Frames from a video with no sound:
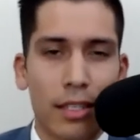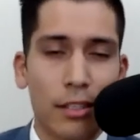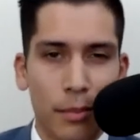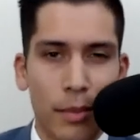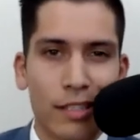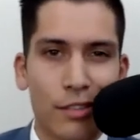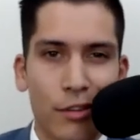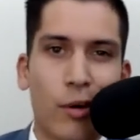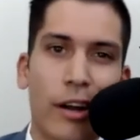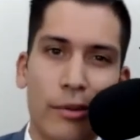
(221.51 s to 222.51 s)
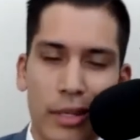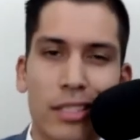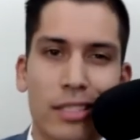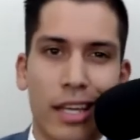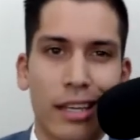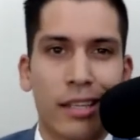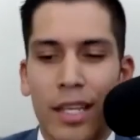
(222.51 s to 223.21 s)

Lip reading: as a means of acquiring real estate.